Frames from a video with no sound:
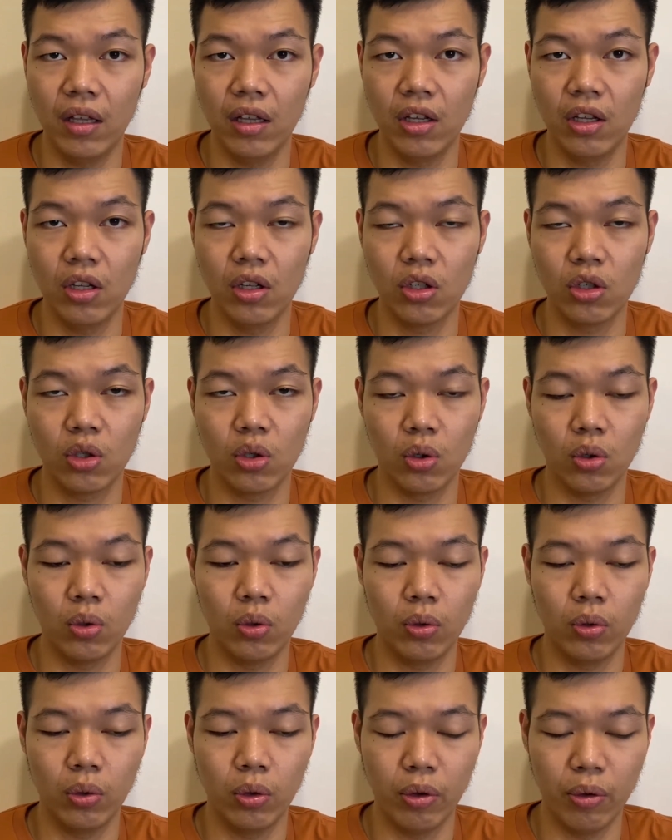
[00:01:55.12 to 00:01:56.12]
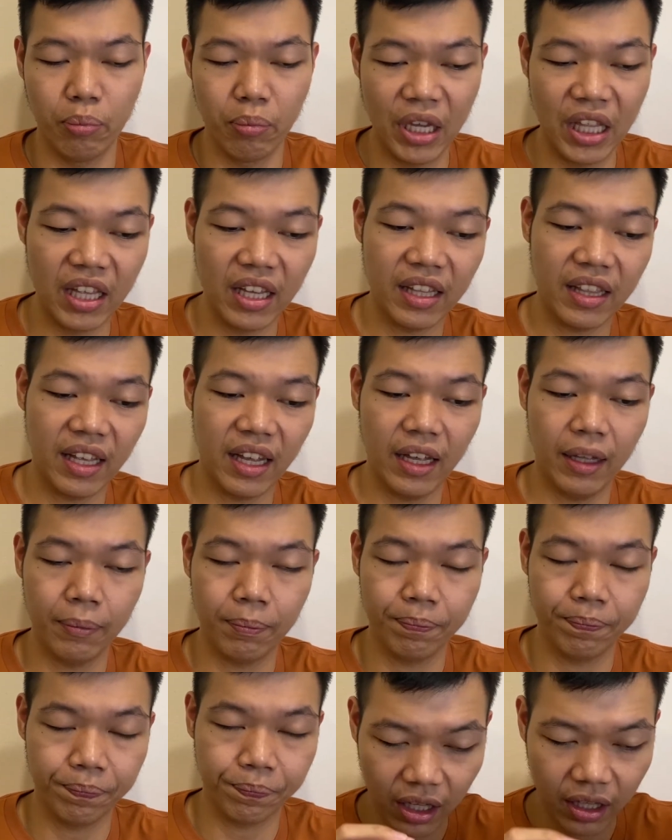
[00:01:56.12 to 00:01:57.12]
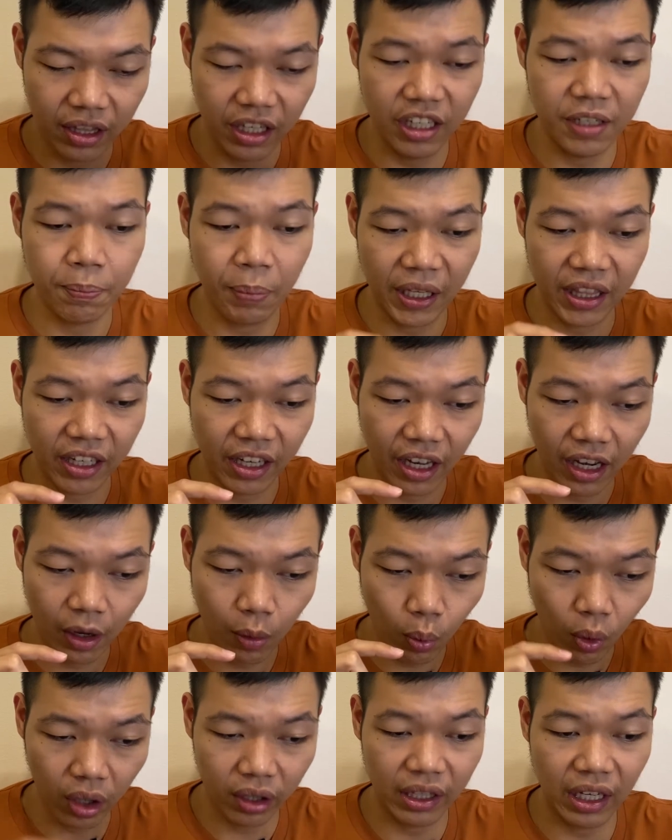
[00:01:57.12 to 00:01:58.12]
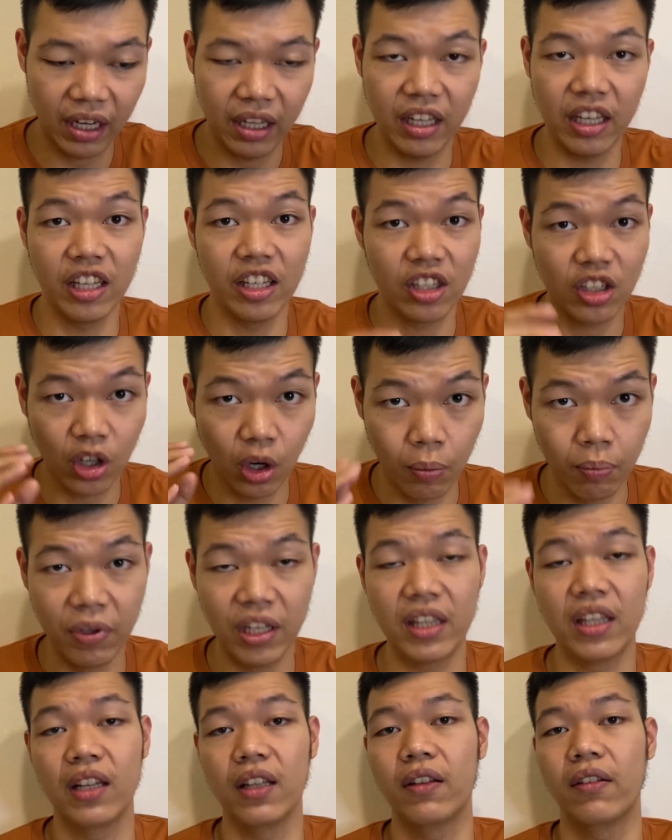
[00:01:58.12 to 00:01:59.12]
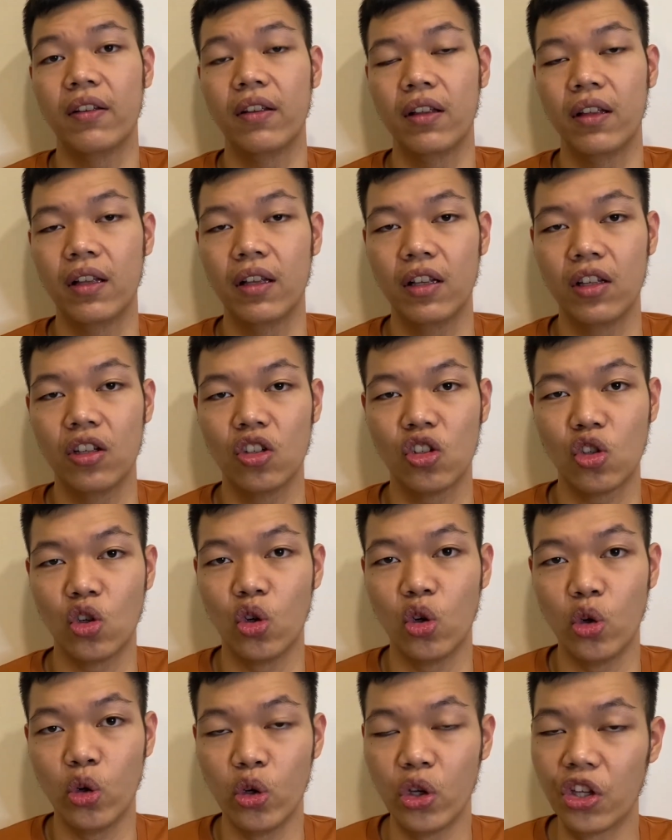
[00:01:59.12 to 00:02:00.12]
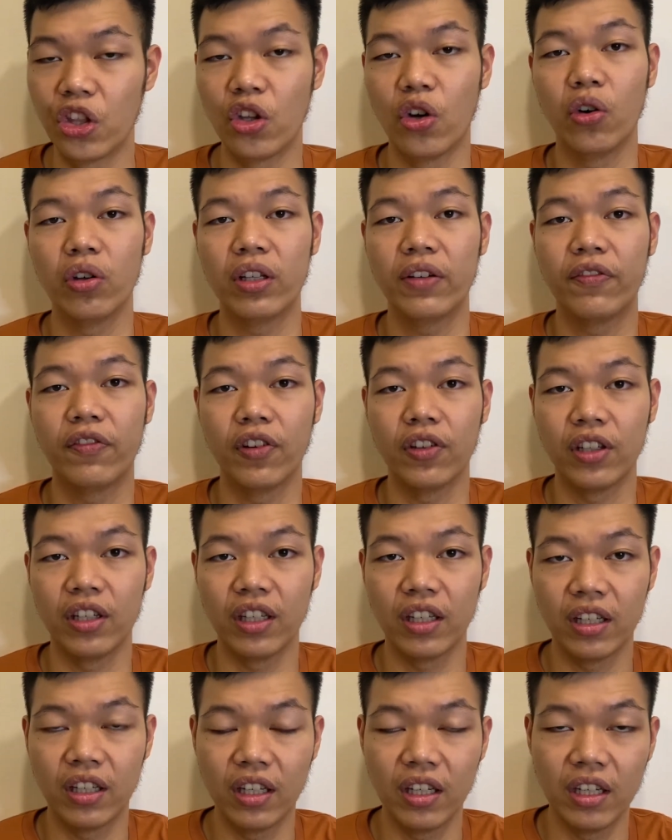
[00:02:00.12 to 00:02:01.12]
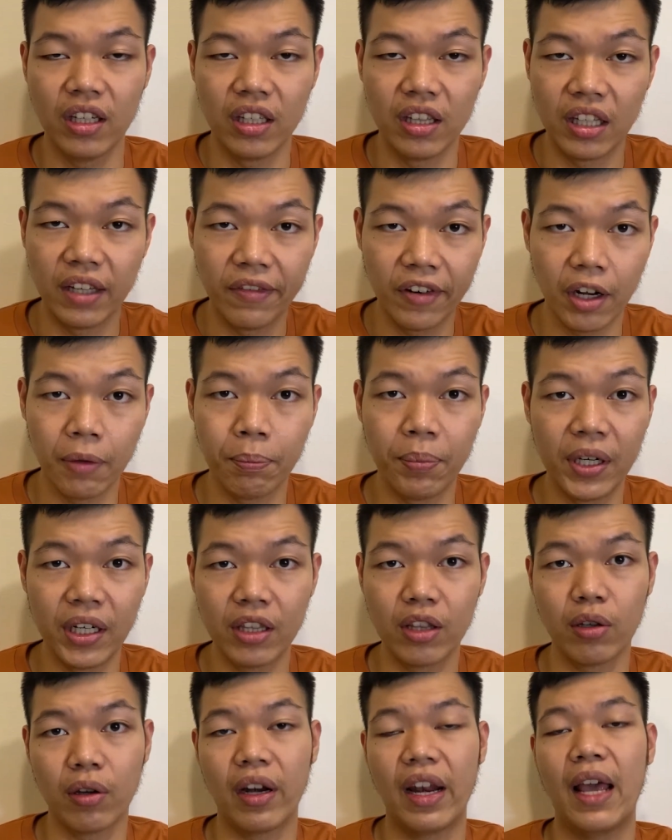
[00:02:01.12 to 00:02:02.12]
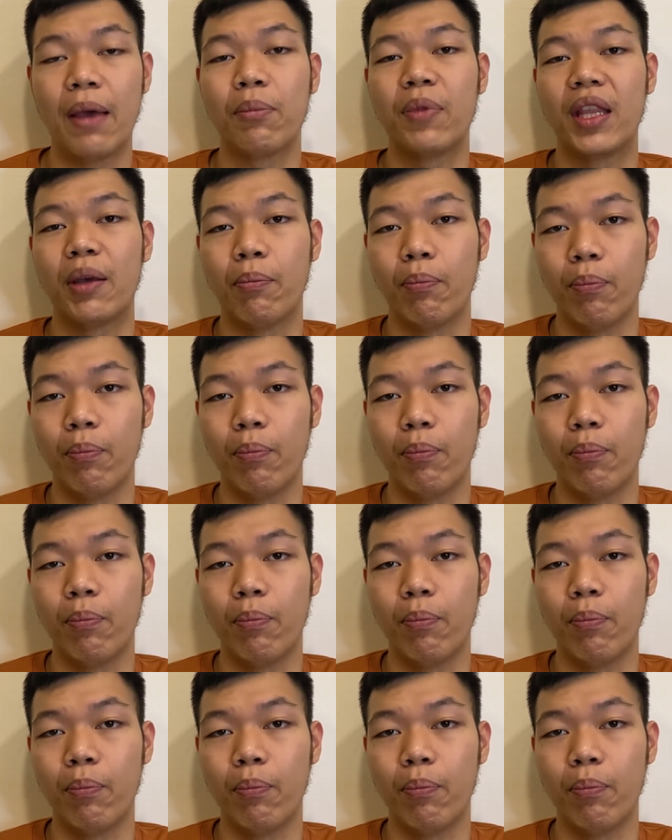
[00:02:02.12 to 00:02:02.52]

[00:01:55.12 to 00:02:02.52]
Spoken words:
So meaning that this particular work done is completed. So in order for the developer to claim the